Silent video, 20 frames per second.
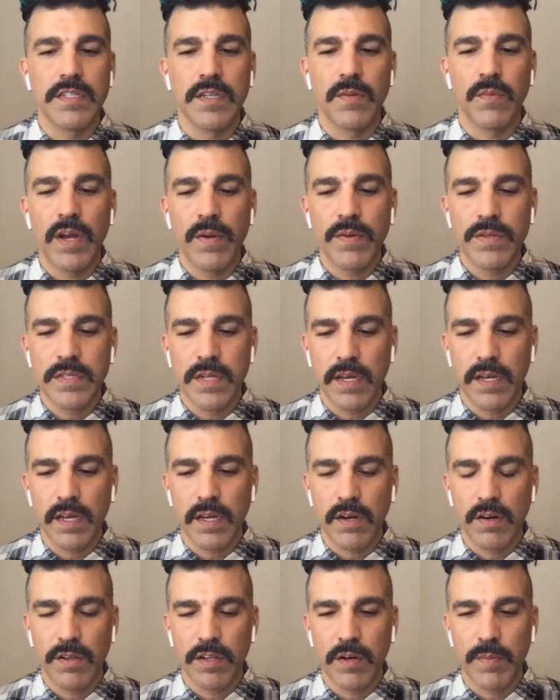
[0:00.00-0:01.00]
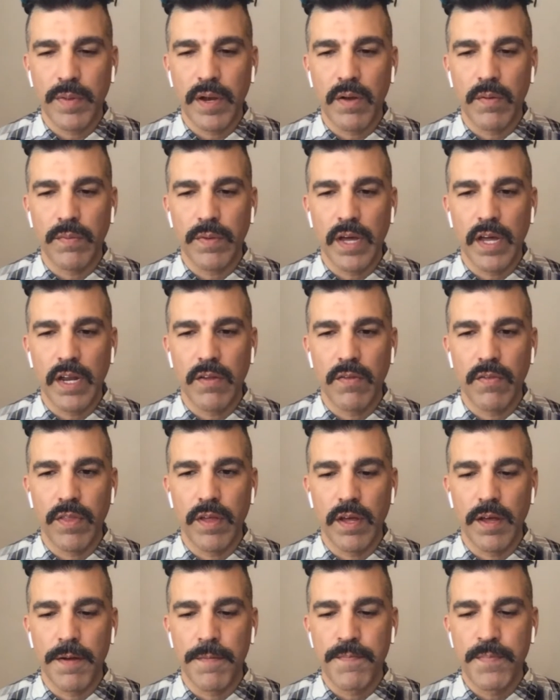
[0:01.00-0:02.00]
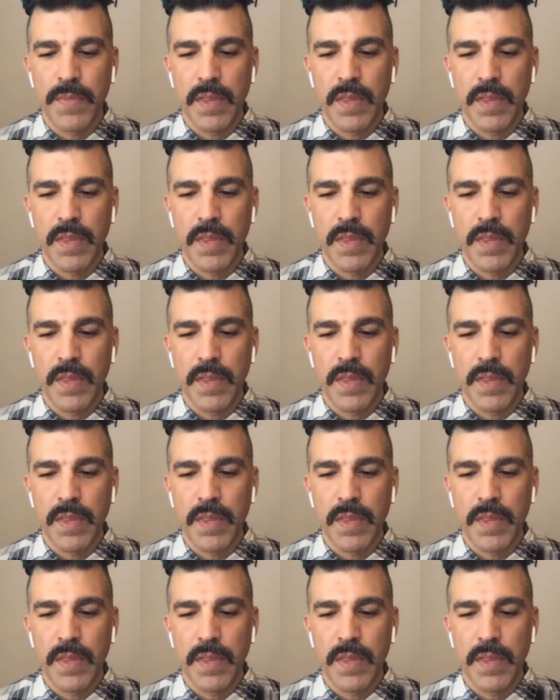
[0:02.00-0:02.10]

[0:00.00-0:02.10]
And when I was talking earlier about kind of the